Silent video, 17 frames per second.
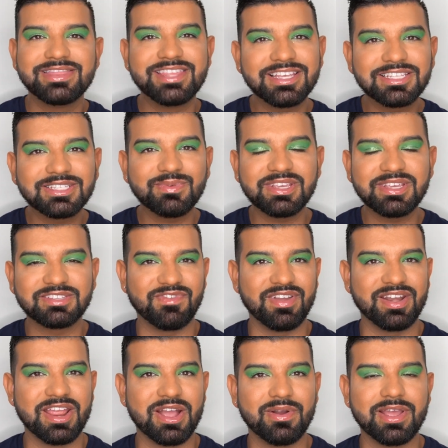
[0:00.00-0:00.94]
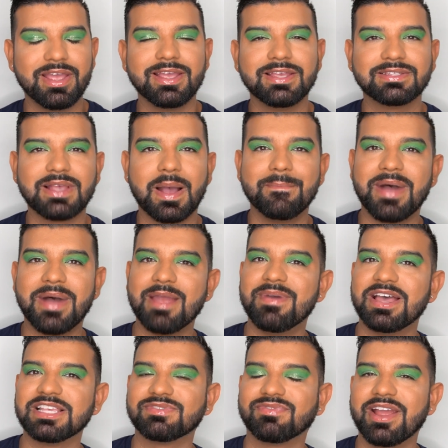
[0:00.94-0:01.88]
This week's video is my
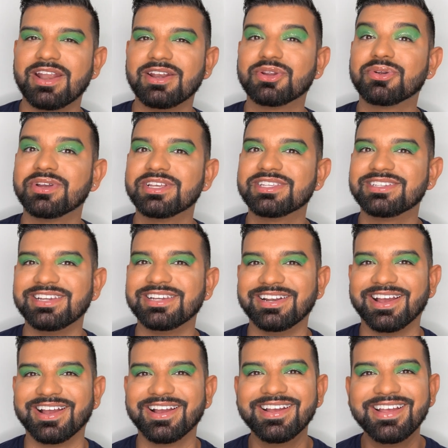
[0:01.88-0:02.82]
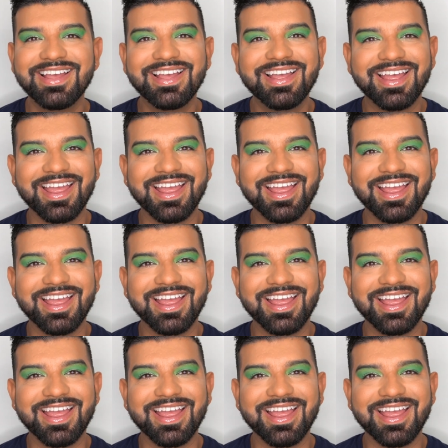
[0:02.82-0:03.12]
best friend, Cristina,